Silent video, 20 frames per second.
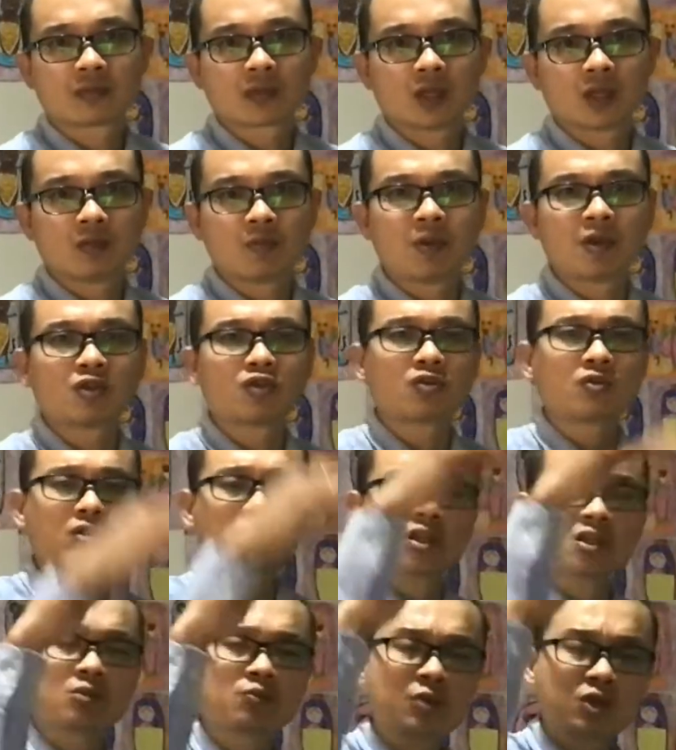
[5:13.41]
And
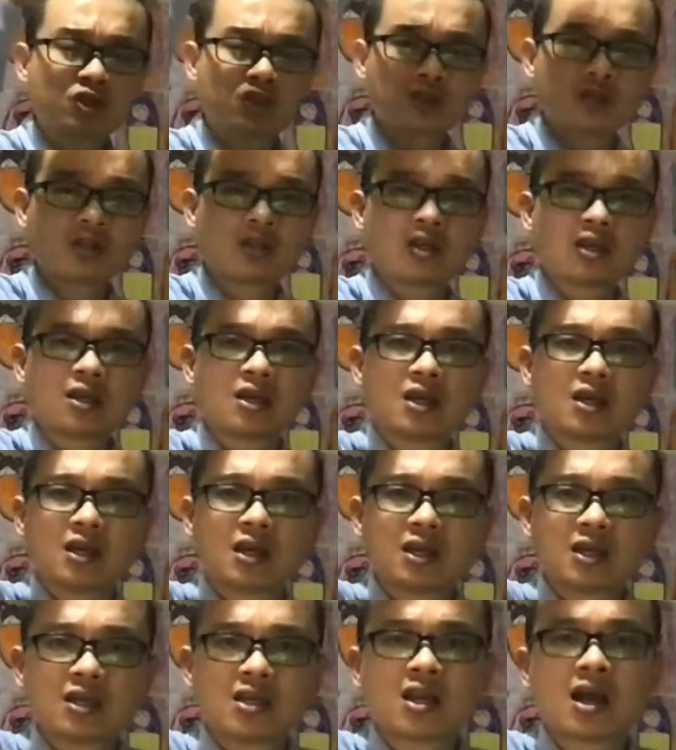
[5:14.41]
especially
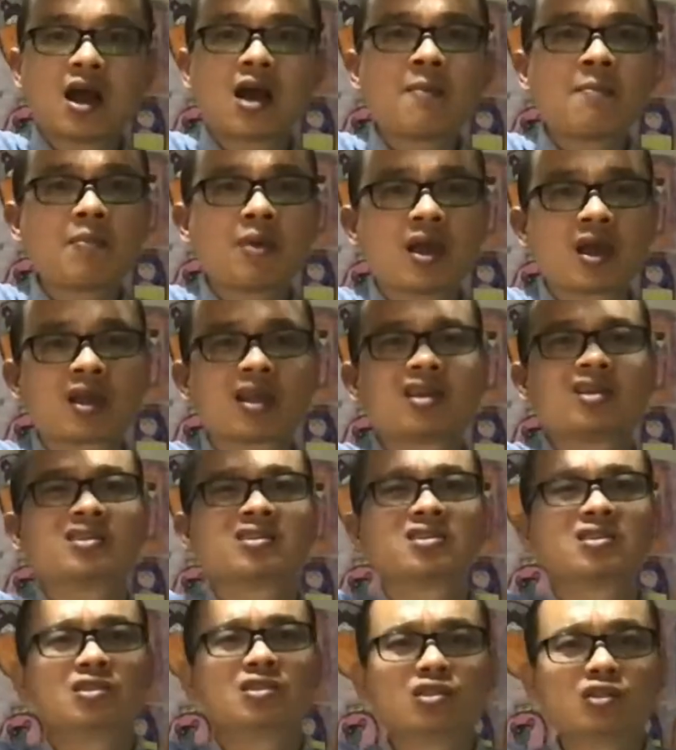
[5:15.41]
in an armpit,
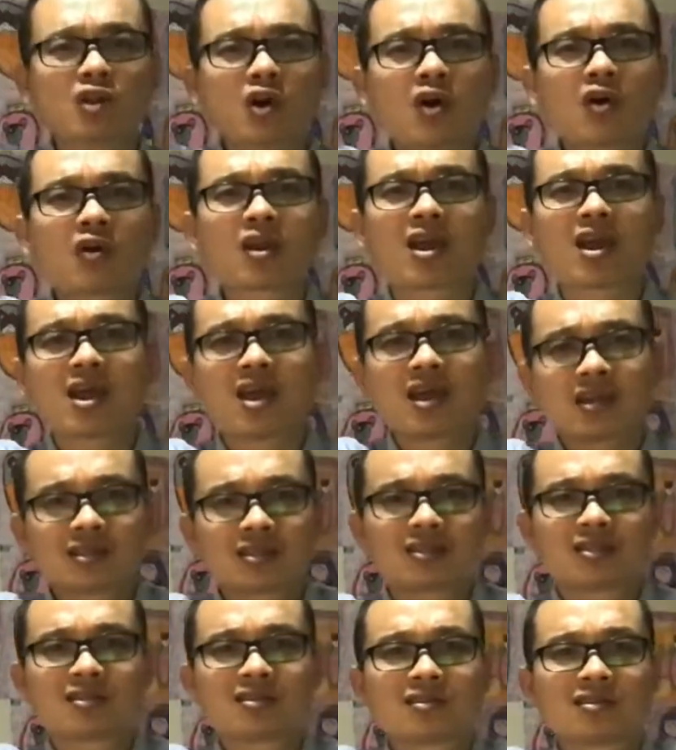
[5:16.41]
it's not as